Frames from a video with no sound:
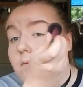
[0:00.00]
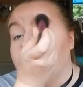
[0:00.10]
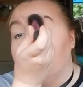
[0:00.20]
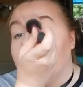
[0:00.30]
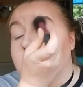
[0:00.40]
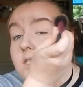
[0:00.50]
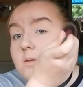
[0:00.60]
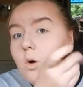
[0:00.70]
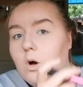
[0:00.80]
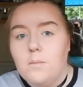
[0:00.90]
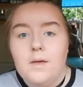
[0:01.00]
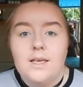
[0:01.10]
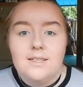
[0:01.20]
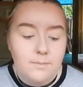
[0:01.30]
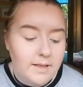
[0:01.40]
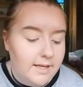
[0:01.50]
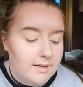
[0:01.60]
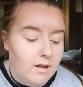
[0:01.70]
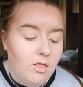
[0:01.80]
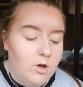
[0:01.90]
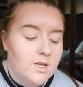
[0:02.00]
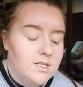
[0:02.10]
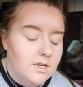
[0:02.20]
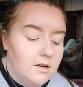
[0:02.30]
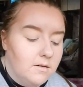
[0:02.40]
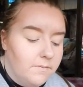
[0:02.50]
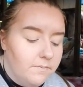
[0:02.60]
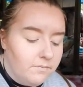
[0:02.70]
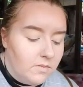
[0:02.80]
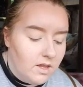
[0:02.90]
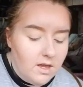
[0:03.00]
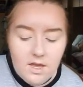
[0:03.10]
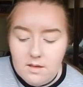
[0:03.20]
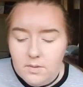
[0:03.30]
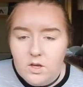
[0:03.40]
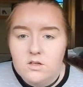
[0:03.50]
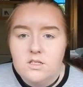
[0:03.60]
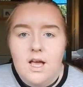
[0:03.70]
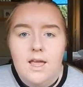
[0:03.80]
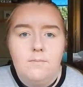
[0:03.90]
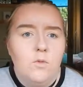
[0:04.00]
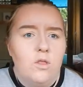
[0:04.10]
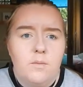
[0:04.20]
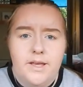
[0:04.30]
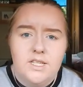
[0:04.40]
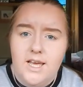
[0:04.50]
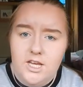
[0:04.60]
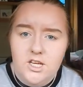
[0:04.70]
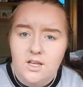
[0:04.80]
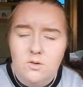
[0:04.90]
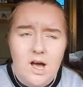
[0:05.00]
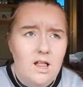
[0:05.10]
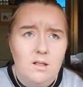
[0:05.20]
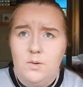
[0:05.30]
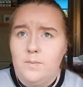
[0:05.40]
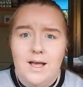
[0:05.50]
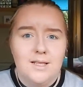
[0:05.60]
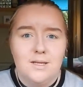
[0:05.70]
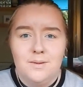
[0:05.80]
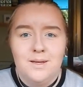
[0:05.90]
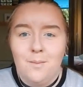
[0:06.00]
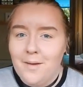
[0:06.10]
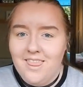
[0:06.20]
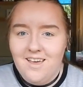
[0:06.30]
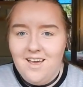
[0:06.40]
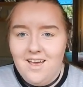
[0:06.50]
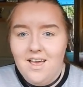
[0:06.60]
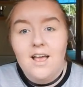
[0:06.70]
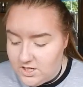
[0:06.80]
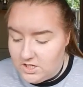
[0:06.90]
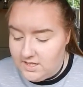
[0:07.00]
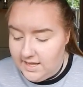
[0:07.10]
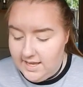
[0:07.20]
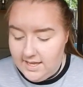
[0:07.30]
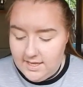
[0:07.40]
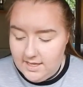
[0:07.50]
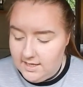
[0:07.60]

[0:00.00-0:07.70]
This is what makes blending a lot easier. Because I am not the best at eyeshadow, I'll put my hands up and admit that. Just like